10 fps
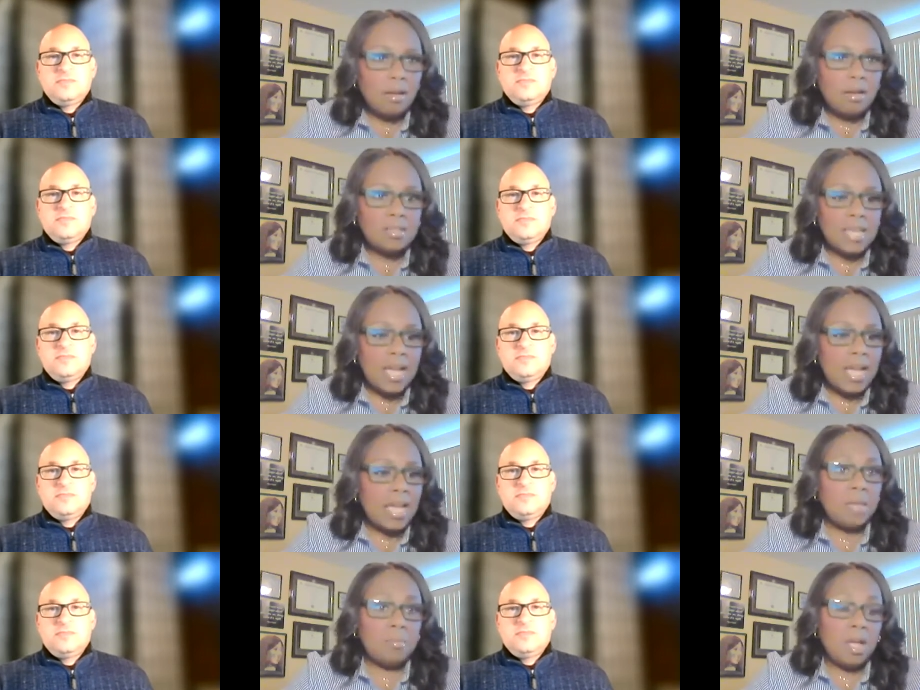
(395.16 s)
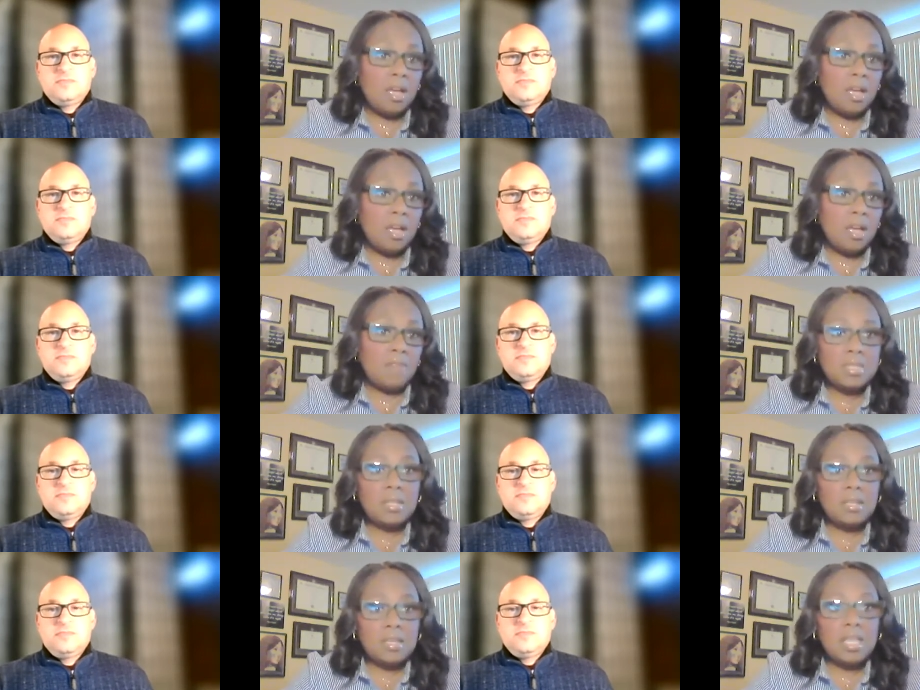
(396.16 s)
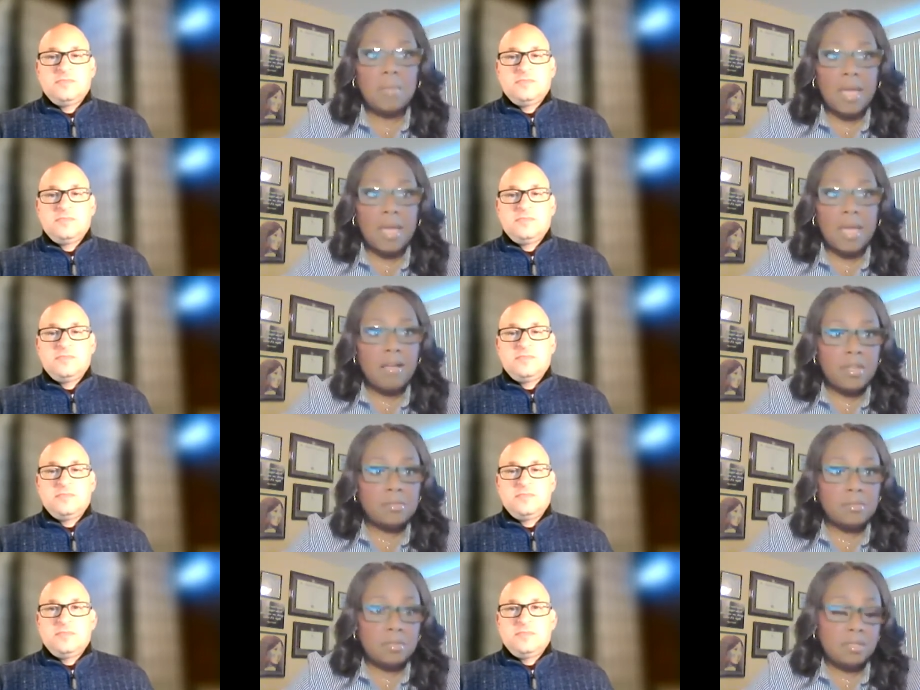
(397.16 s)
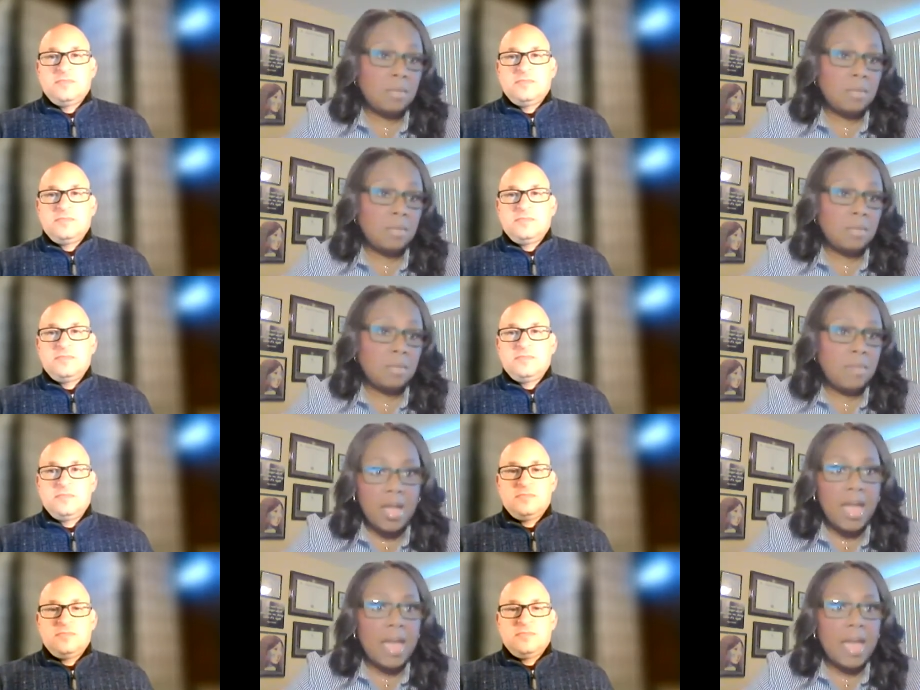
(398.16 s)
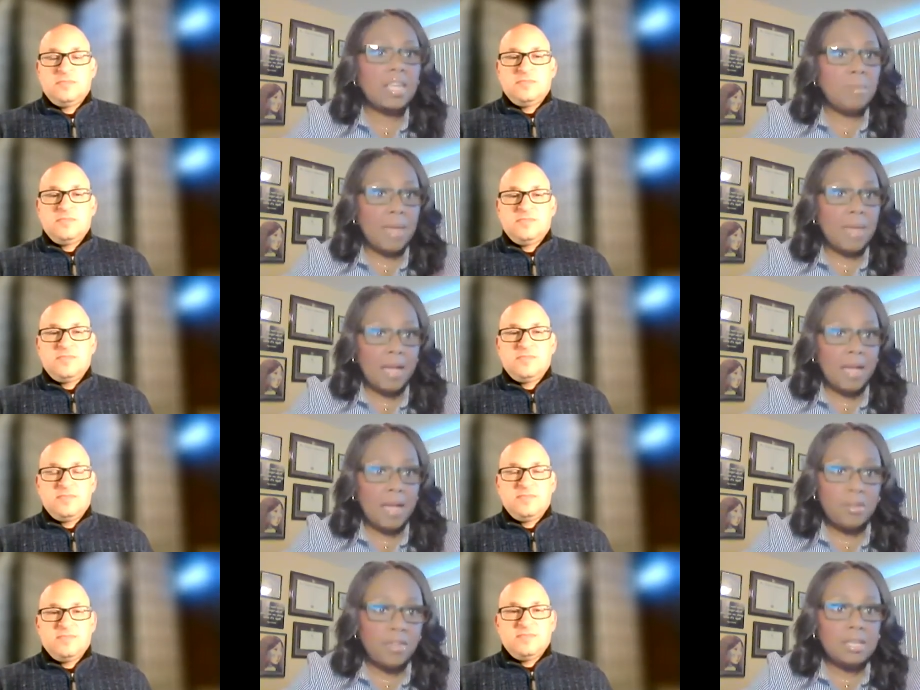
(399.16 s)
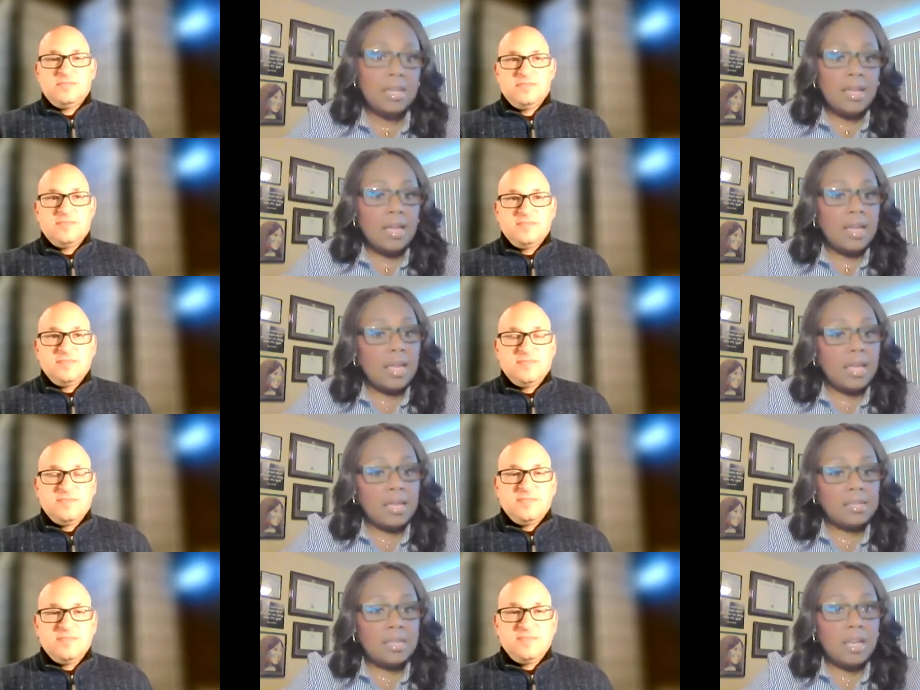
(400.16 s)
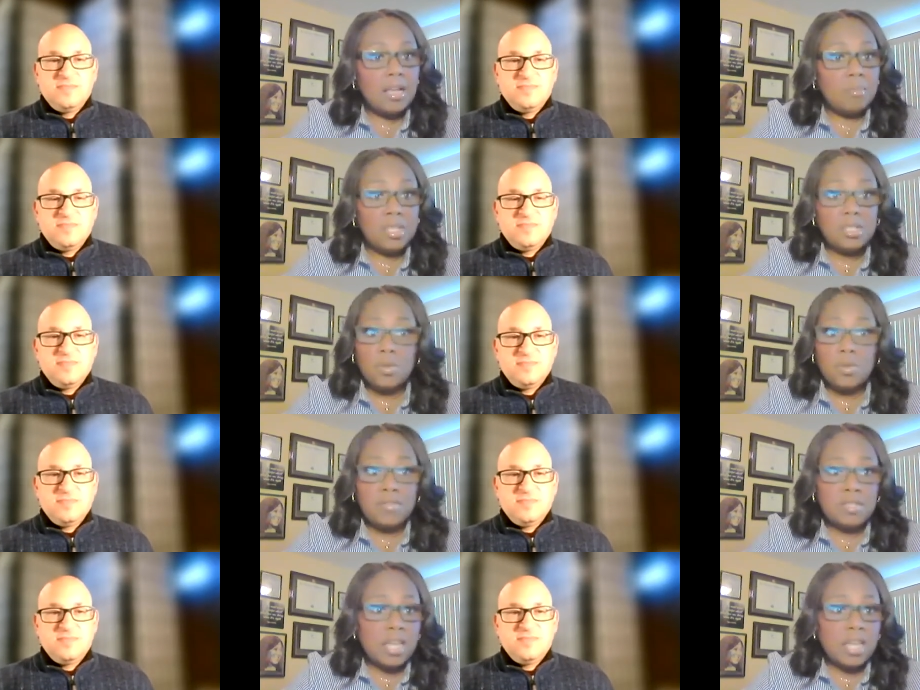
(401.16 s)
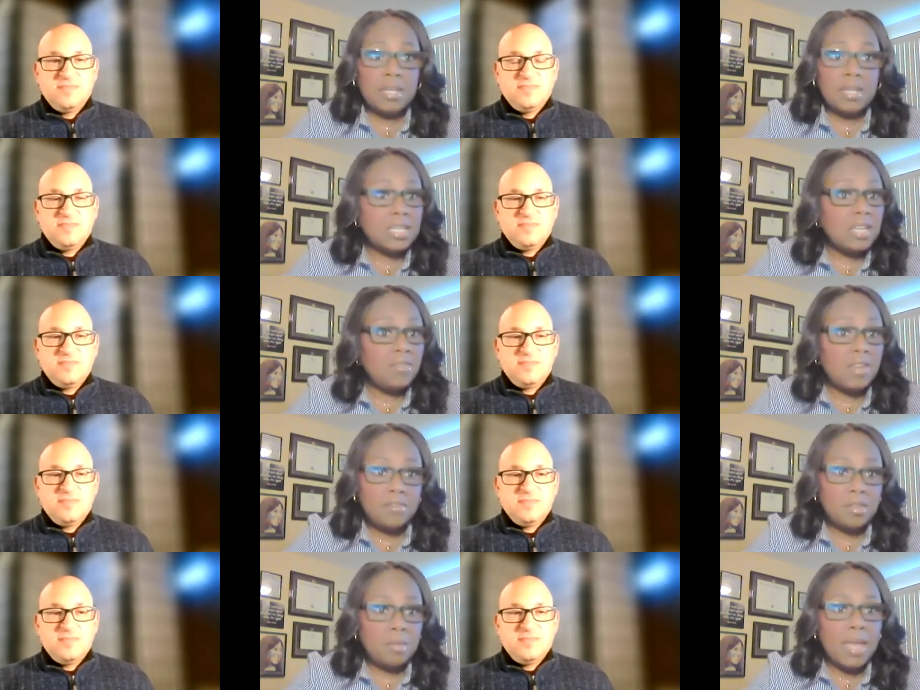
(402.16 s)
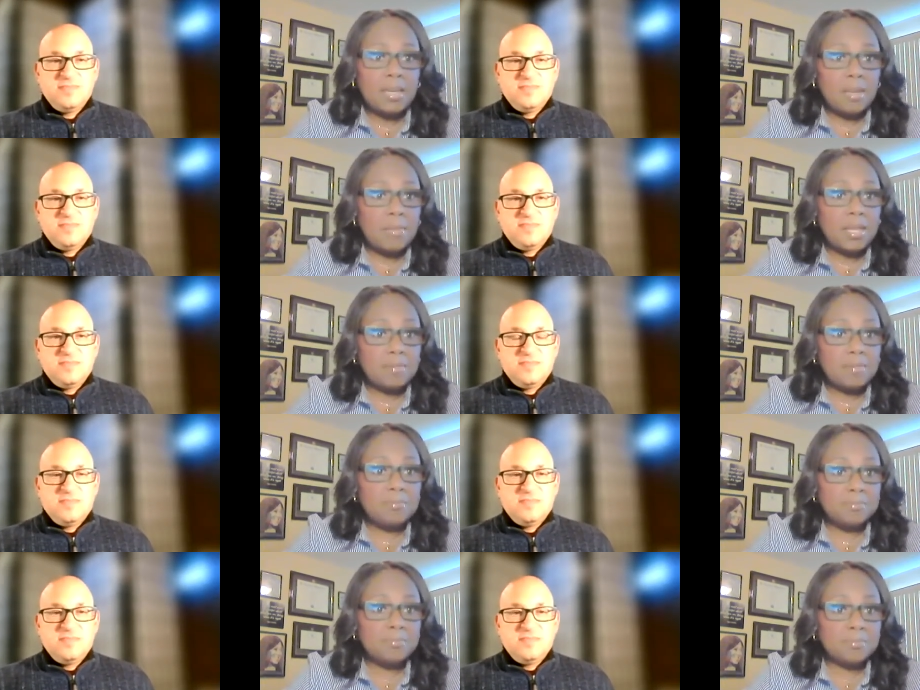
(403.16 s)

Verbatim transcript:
Speaker 1: take a long time uh, for women to get back on their get back on track and get back on their feet. And um, this will even take place even after the pandemic.